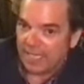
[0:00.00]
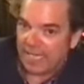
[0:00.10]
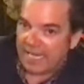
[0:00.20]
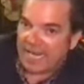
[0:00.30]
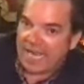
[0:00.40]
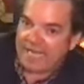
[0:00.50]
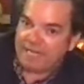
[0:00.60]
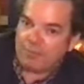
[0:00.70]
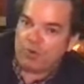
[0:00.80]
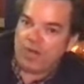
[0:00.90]
and I had to
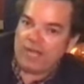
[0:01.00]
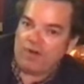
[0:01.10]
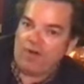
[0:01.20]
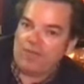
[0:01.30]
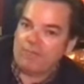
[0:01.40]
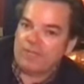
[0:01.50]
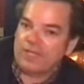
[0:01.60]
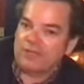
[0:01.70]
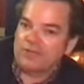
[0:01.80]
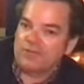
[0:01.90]
pull out all the
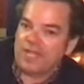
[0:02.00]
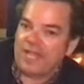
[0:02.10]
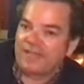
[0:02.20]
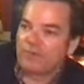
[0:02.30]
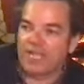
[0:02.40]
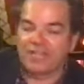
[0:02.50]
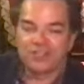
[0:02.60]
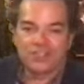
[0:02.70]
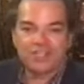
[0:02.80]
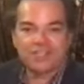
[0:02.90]
bills, and we had
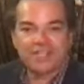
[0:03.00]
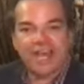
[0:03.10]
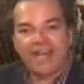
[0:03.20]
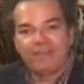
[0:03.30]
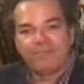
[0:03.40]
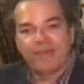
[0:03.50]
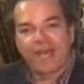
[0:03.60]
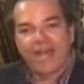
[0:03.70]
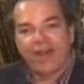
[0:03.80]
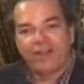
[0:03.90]
just gotten
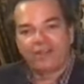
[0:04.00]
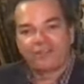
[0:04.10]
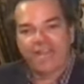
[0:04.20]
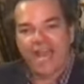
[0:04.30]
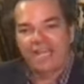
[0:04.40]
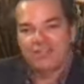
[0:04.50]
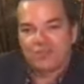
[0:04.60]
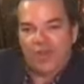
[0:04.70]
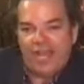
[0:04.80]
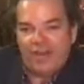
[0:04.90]
out of Tannen,
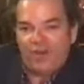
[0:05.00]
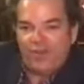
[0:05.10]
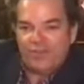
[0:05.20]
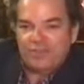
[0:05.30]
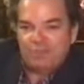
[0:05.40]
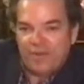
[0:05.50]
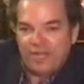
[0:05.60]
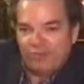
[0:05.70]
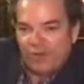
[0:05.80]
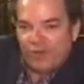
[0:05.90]
so I had all this
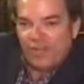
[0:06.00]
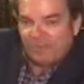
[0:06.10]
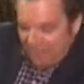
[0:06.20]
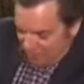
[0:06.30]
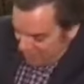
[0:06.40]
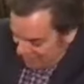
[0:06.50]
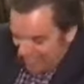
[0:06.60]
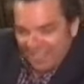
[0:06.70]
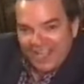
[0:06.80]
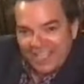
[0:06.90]
money rolled up, everything
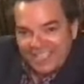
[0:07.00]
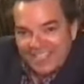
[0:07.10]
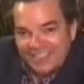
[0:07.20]
like this.